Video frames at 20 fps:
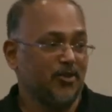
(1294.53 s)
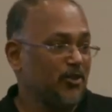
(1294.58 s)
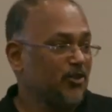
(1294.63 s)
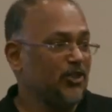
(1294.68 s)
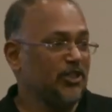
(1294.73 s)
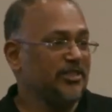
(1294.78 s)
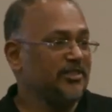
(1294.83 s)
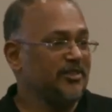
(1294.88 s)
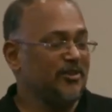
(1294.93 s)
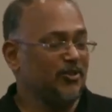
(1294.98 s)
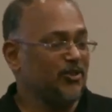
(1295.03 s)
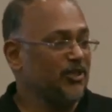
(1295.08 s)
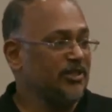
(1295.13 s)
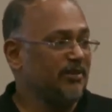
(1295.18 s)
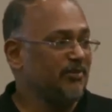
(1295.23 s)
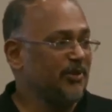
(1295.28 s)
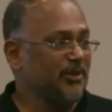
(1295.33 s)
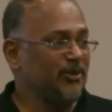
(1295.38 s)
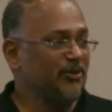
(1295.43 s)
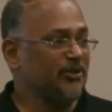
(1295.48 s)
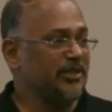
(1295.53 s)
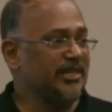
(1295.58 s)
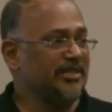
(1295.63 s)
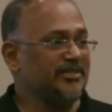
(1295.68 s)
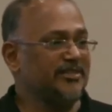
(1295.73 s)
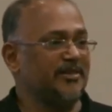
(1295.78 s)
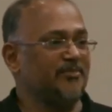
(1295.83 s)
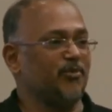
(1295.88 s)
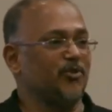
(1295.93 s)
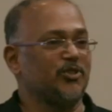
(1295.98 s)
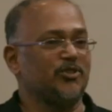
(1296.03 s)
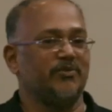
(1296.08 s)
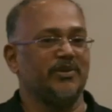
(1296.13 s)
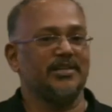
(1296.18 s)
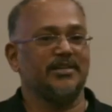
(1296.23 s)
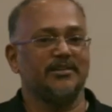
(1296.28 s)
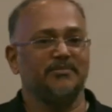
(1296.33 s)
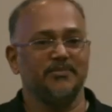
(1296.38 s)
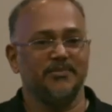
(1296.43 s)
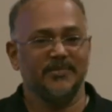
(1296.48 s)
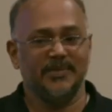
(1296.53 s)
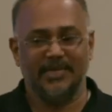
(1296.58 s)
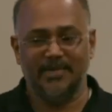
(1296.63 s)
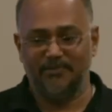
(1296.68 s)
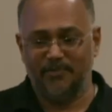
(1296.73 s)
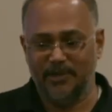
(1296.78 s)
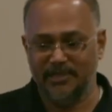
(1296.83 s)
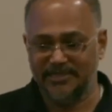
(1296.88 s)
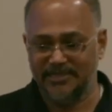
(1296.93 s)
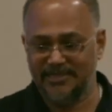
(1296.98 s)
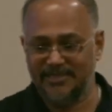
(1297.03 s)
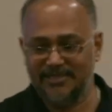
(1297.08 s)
Question about New Zealanders are most welcome. Yeah, please.